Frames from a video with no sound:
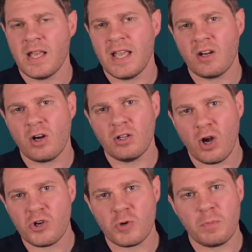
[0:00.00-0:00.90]
in our
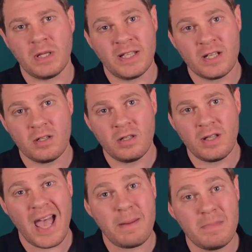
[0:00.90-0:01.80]
larger political
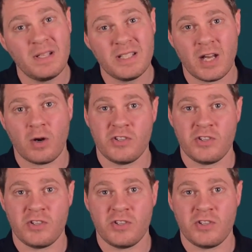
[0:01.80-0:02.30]
and military